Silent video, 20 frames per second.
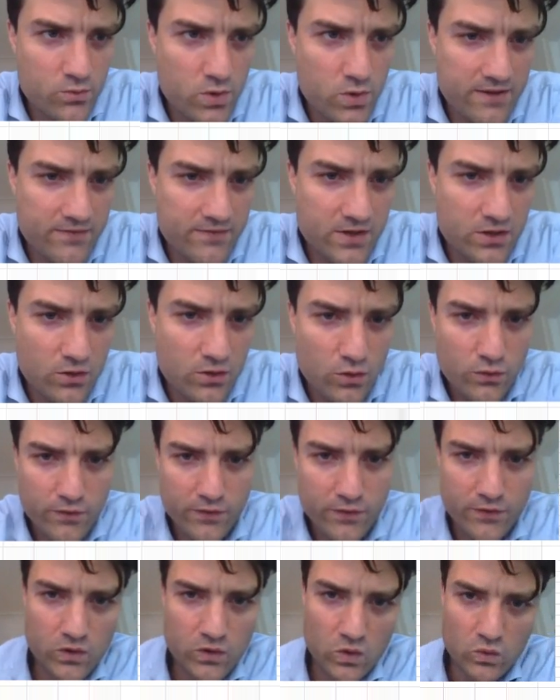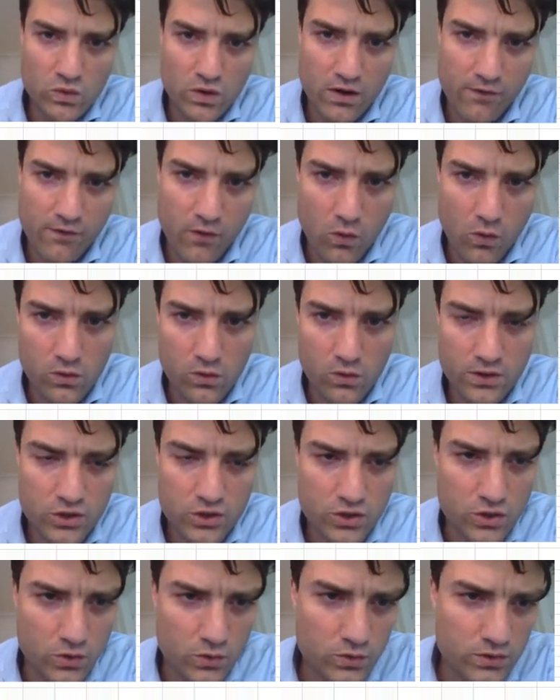we have an overview of all the
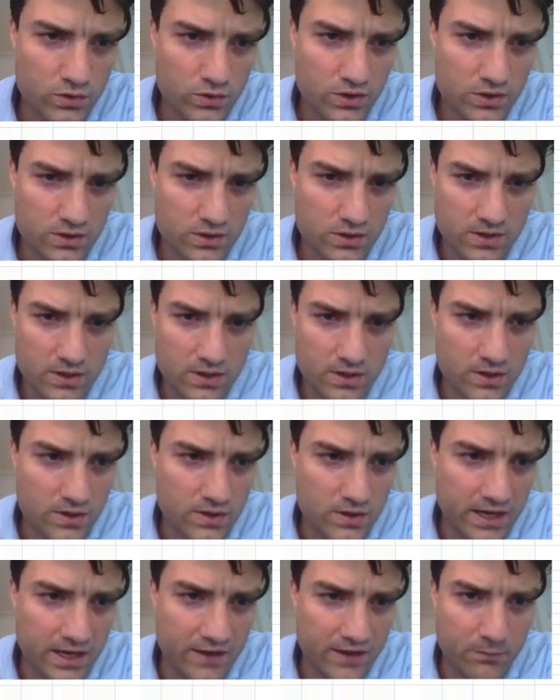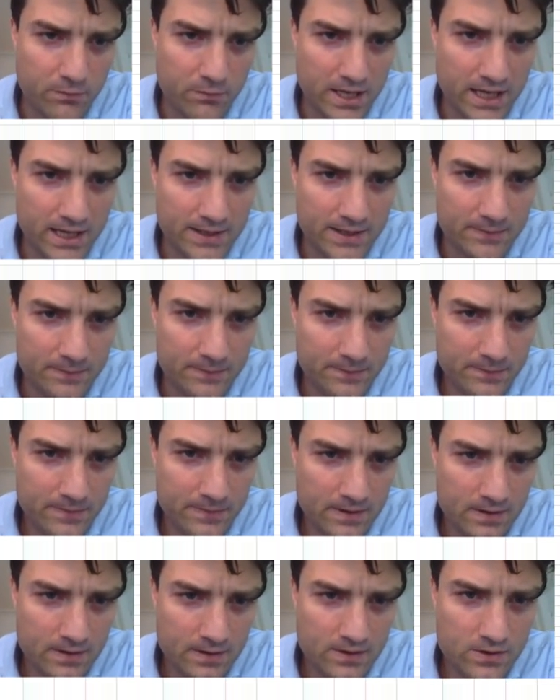students that have paid.
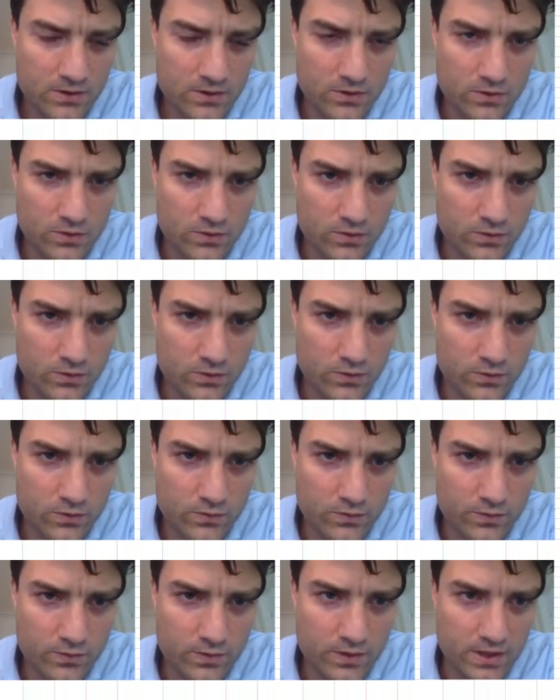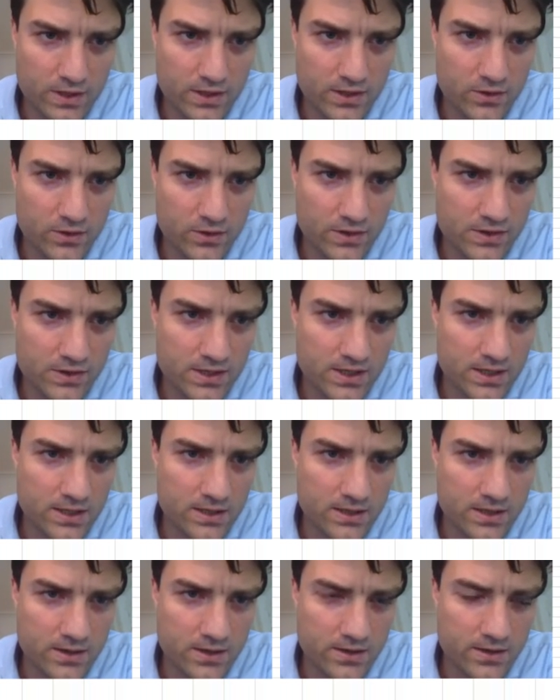So here you can see
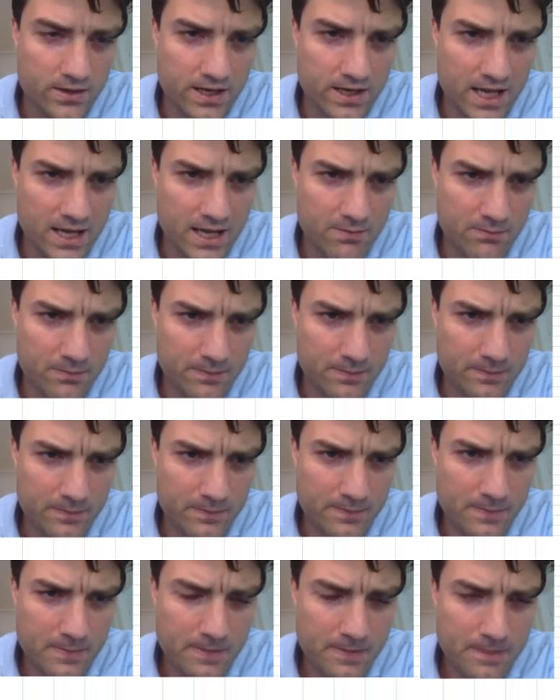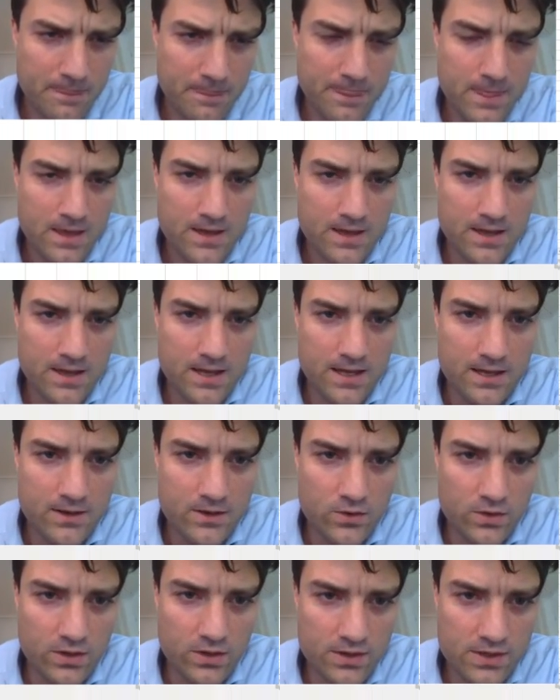their name,
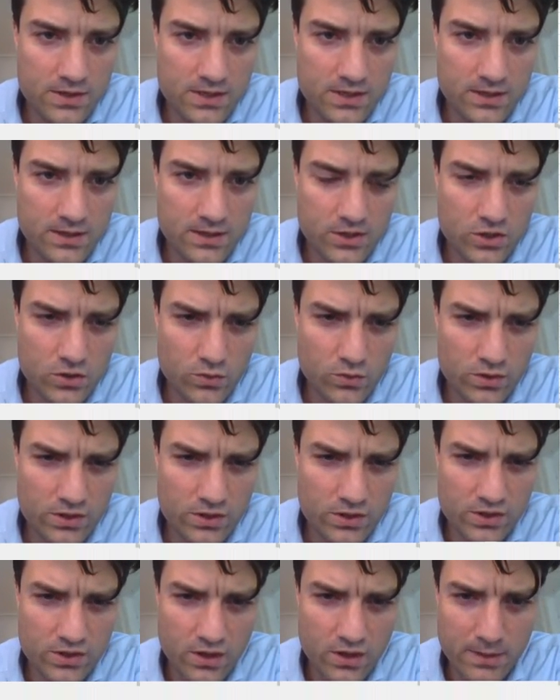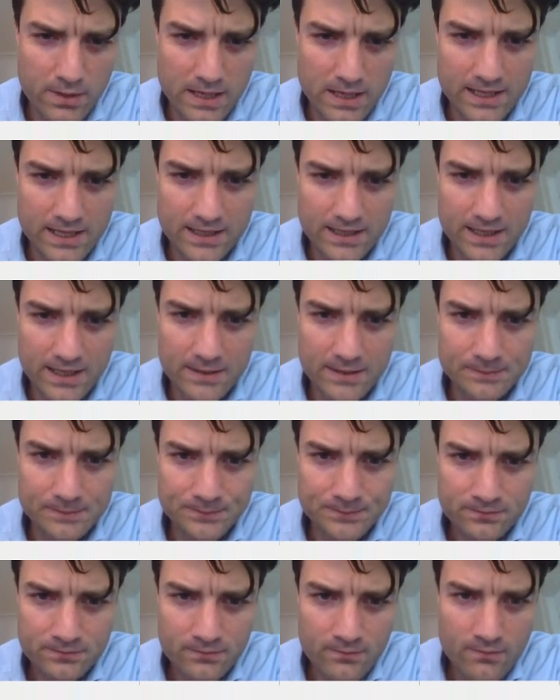and you can see the student's number ID,
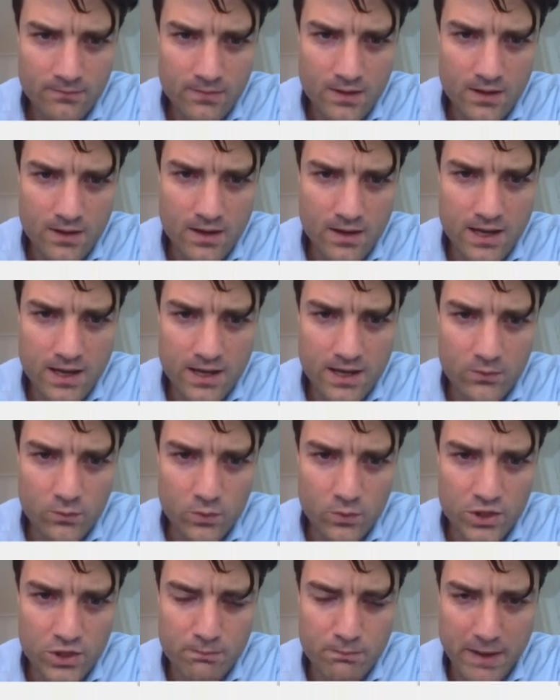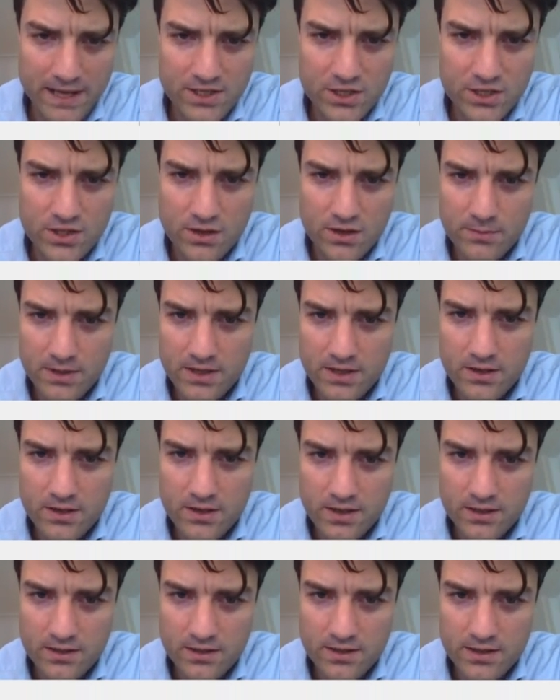and which batch number they're
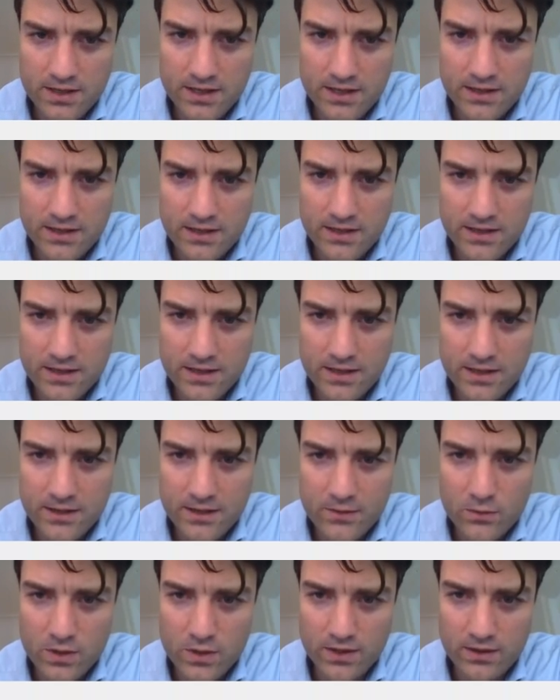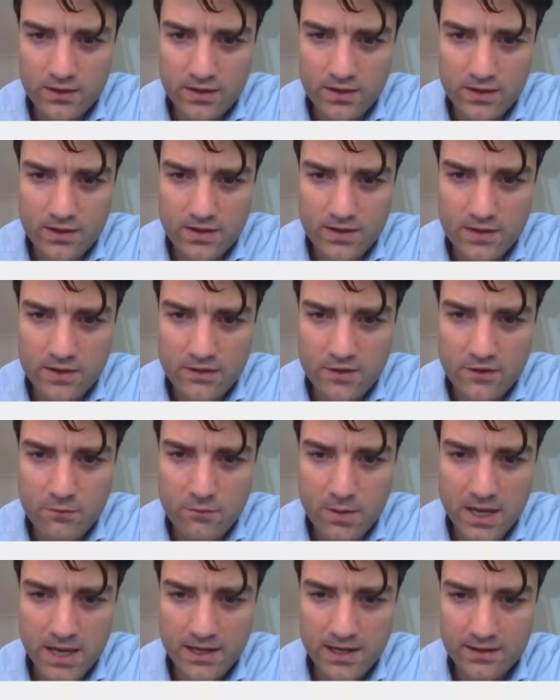on, and what
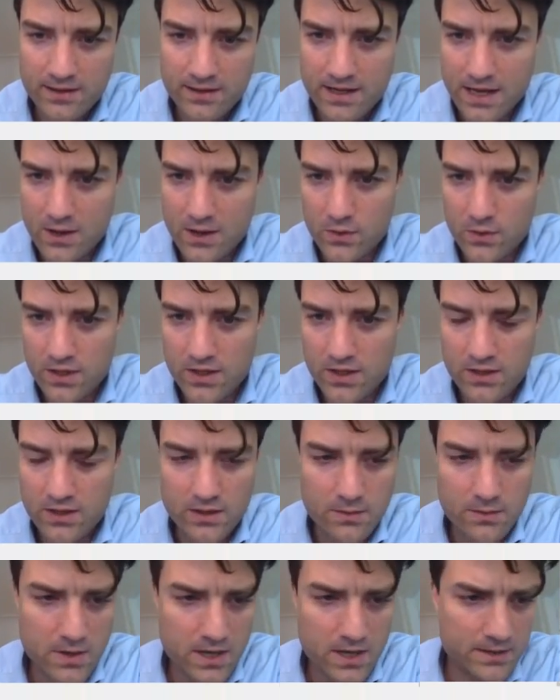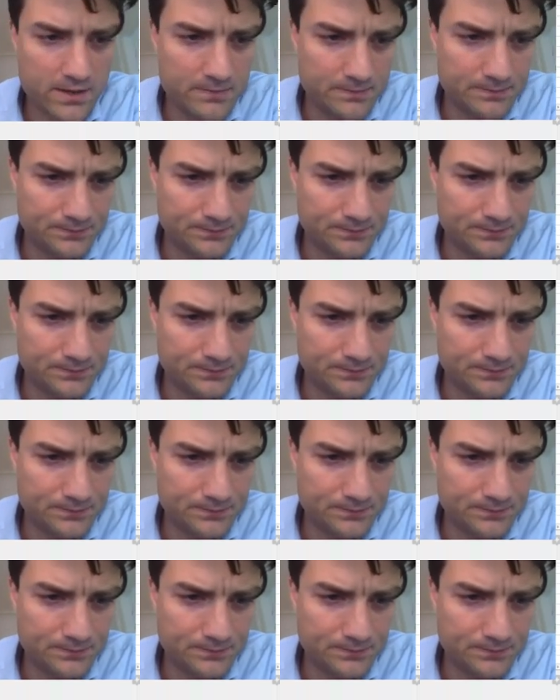they've paid and how they paid.